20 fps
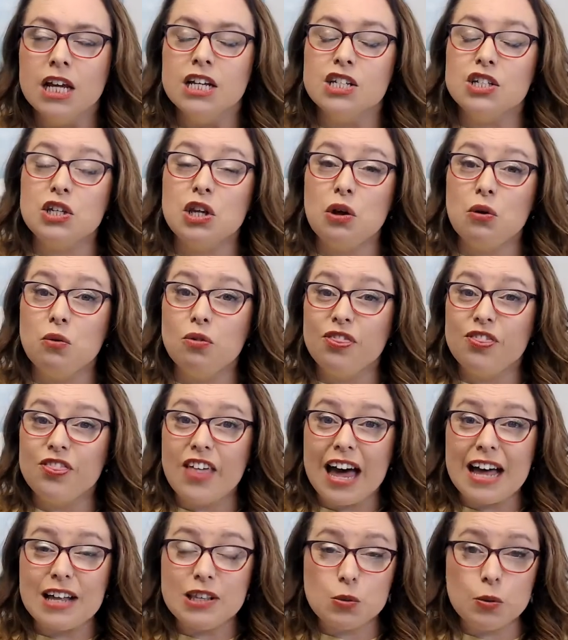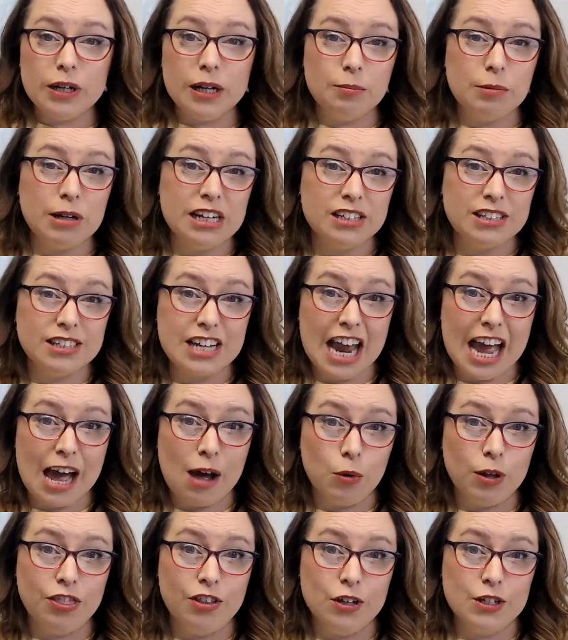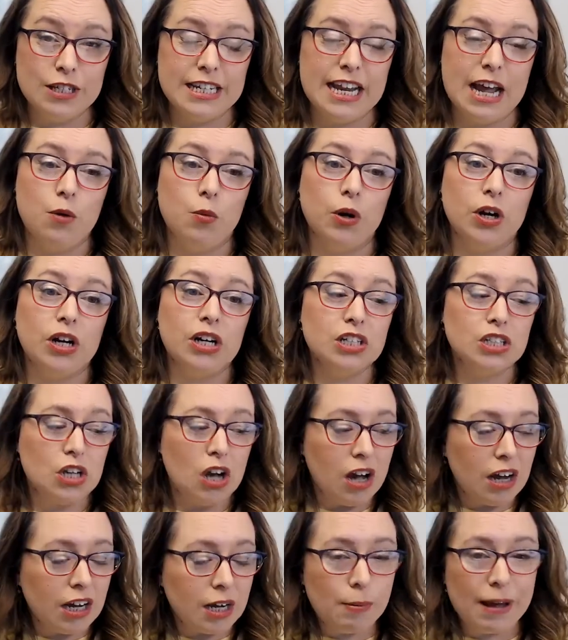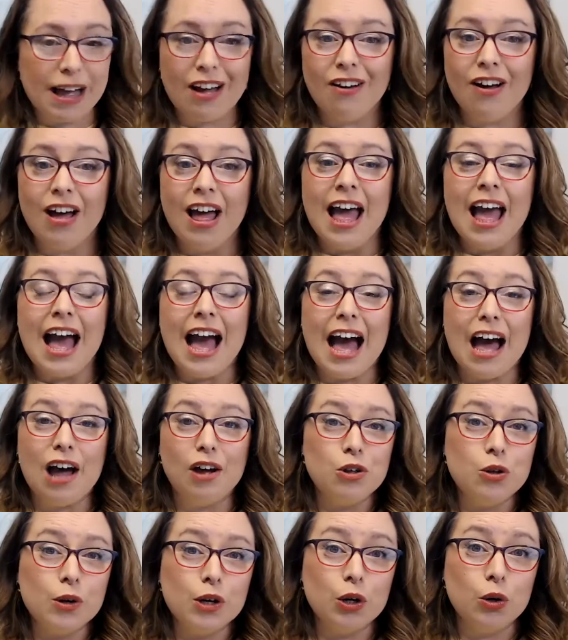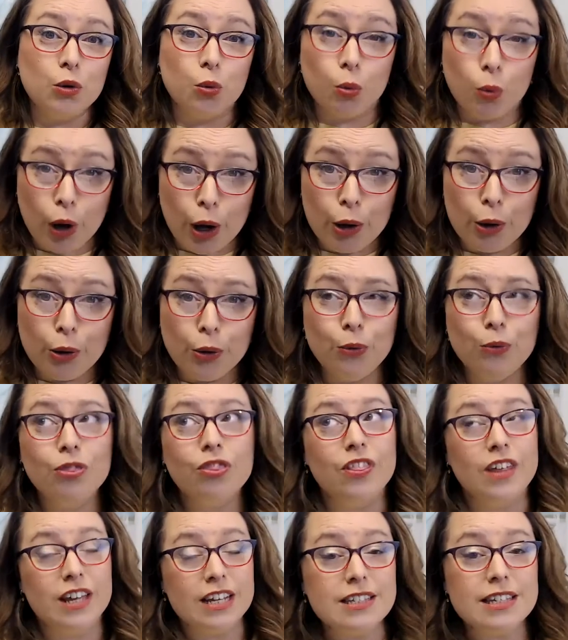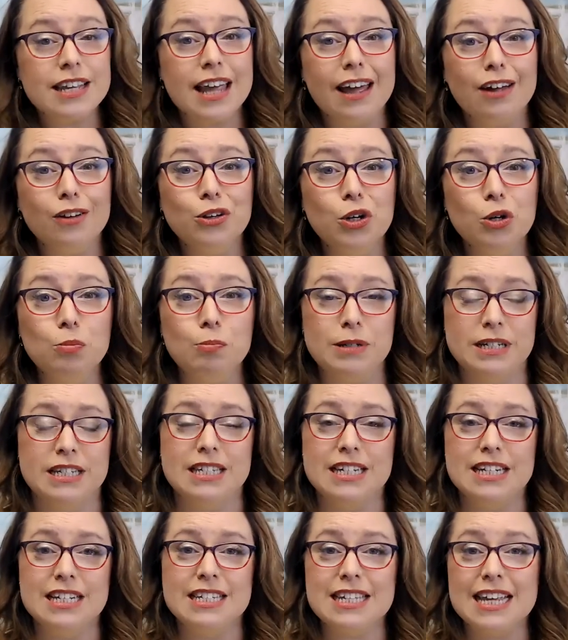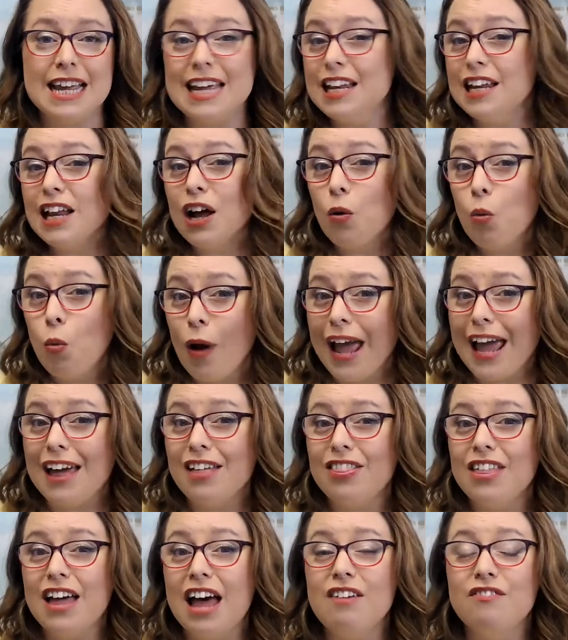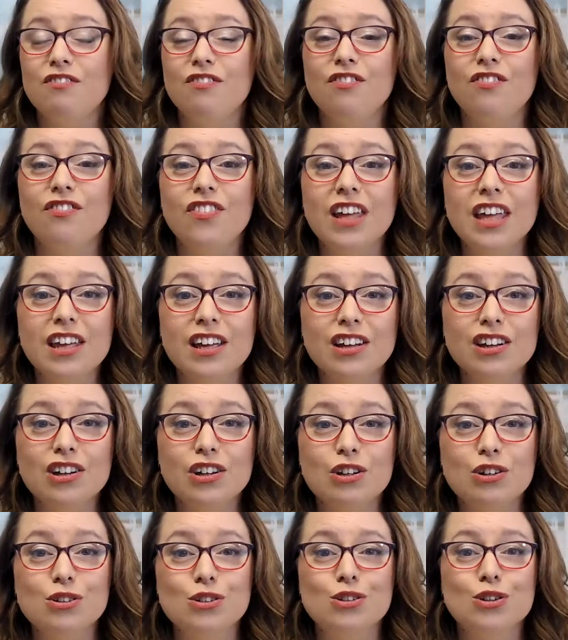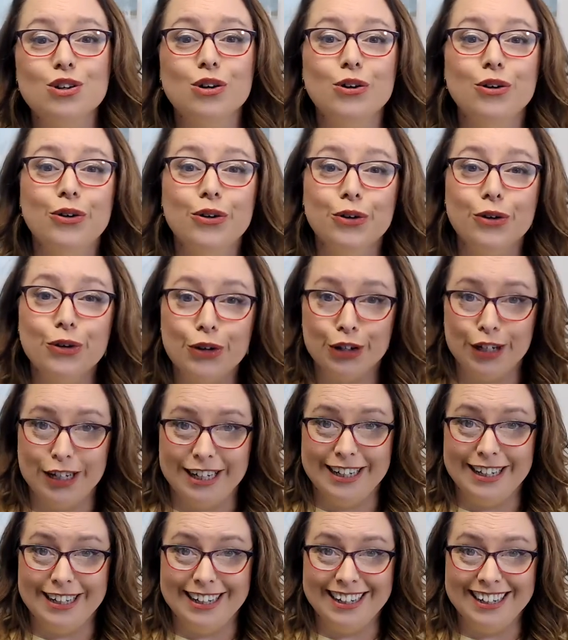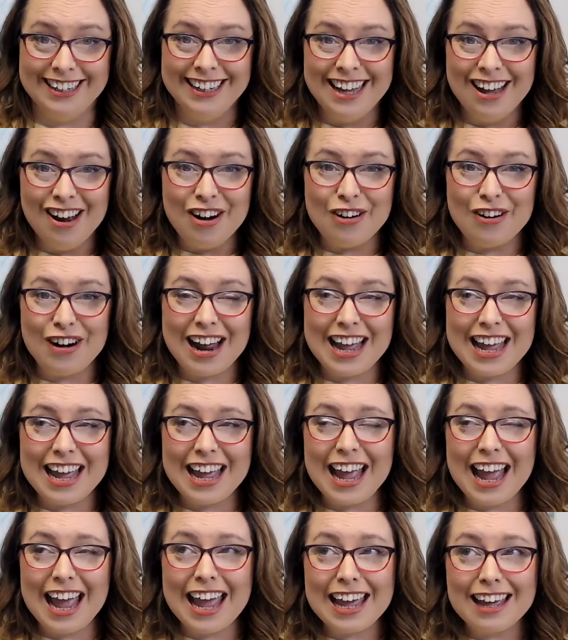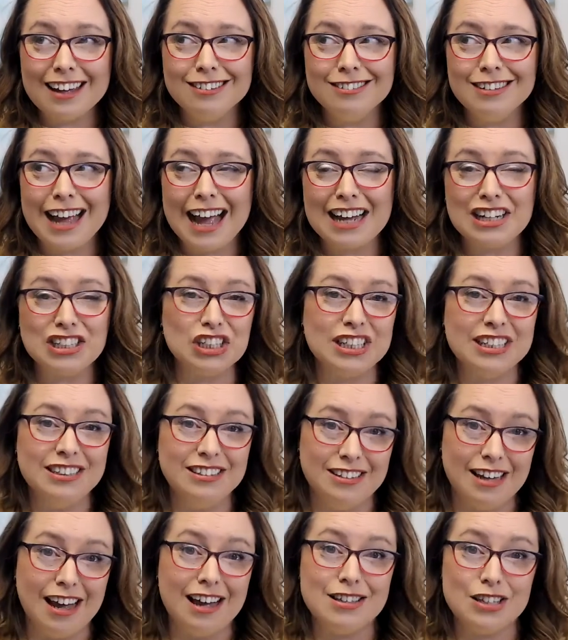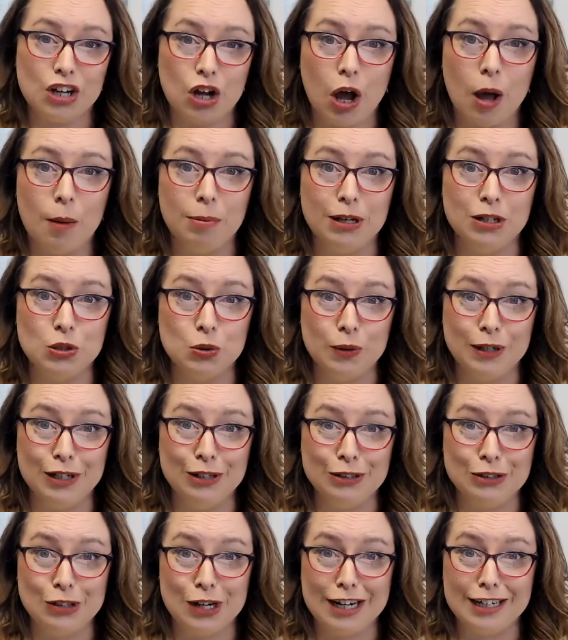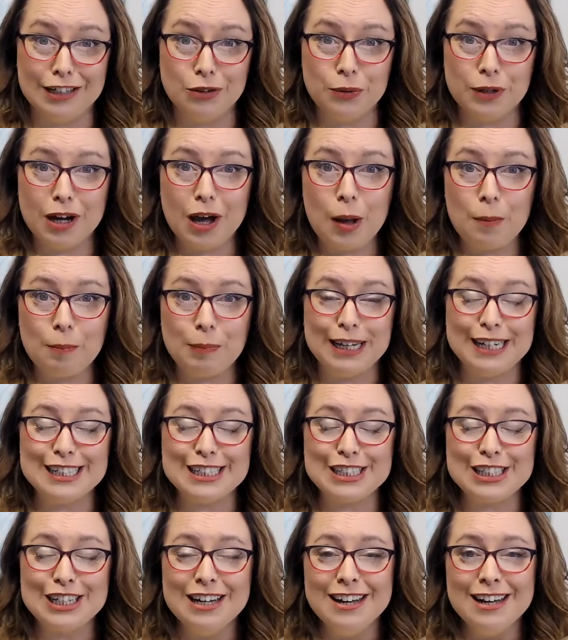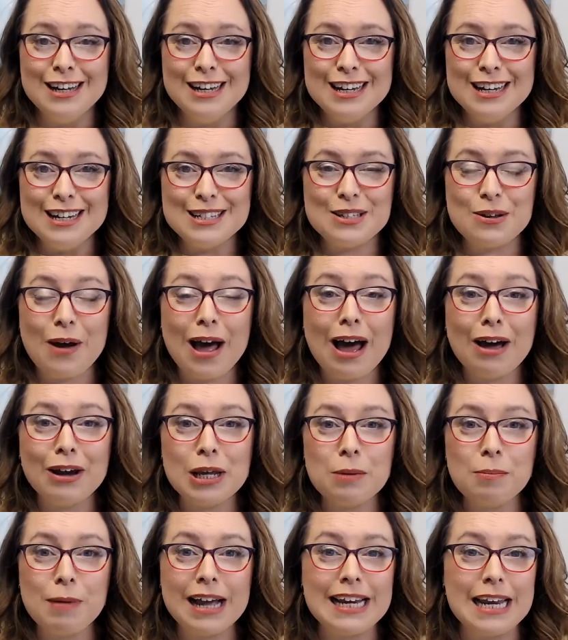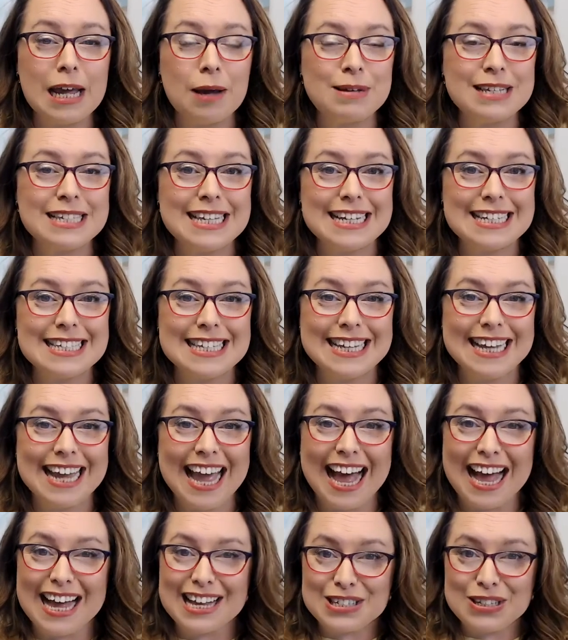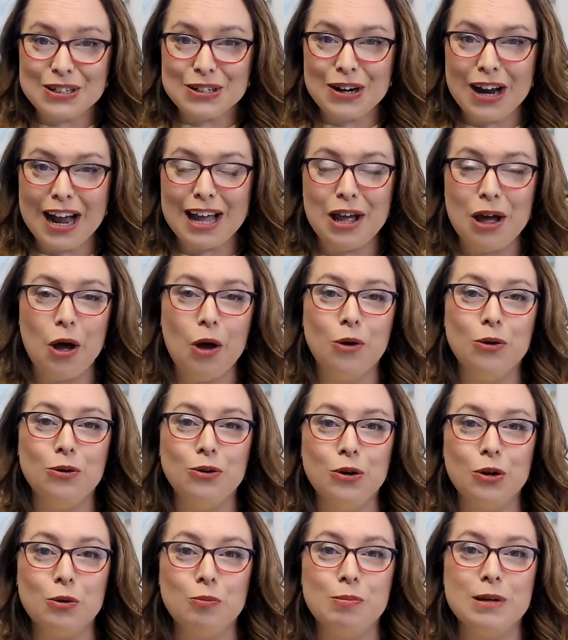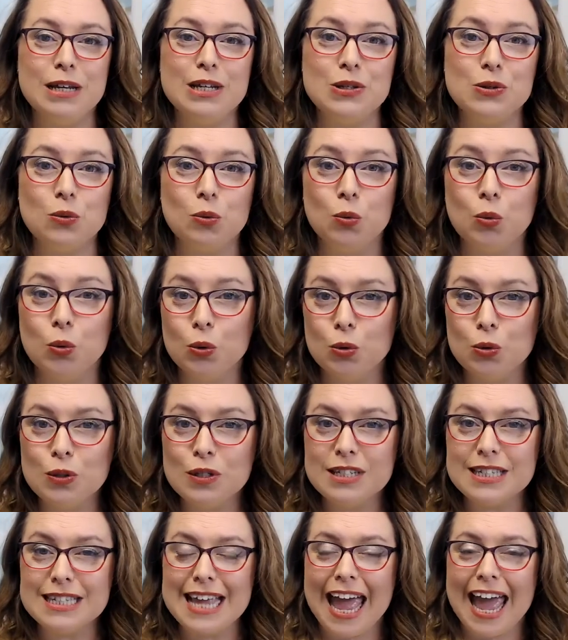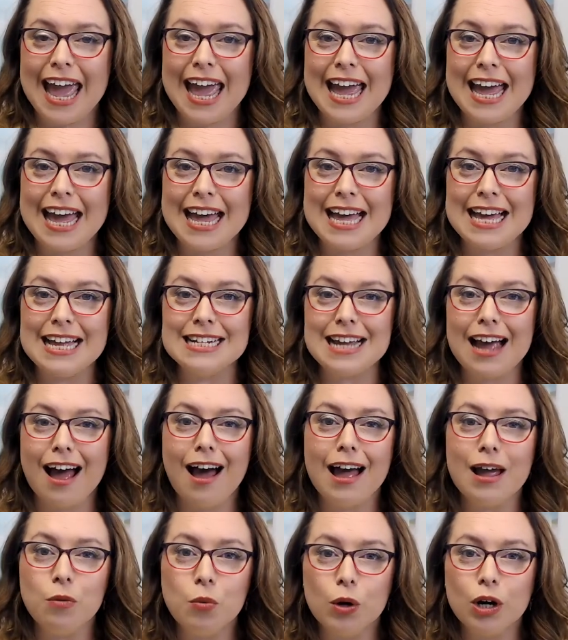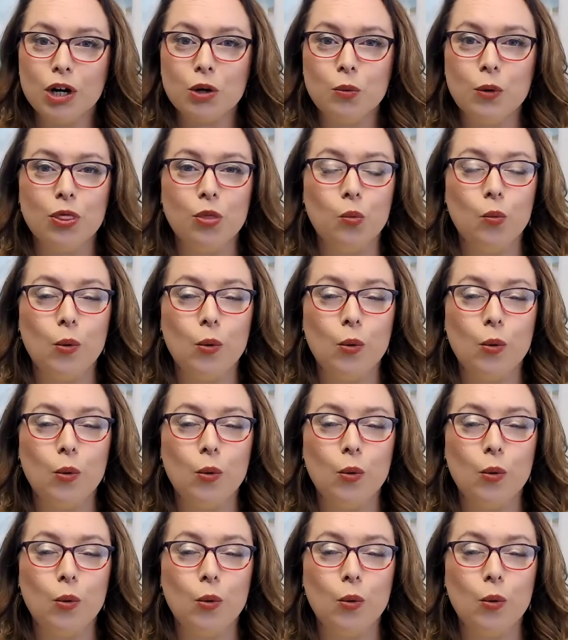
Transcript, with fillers: So that's what I'm going to chat with you today. We're going to talk about how you can grow, then scale your business in a way that feels good, right? And actually does accomplish what you're trying to accomplish. So howdy, my name is Leslie Hassler. I own Your Biz Rules, and I work with